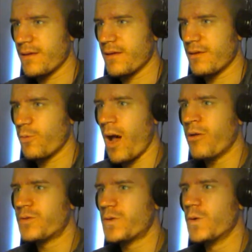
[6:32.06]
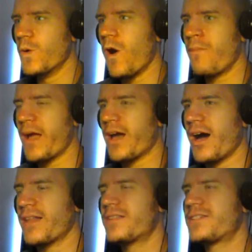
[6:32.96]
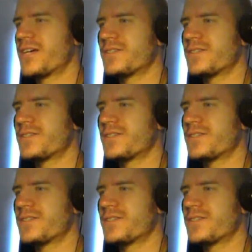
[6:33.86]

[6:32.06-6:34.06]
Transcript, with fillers: Round two, oh my god, just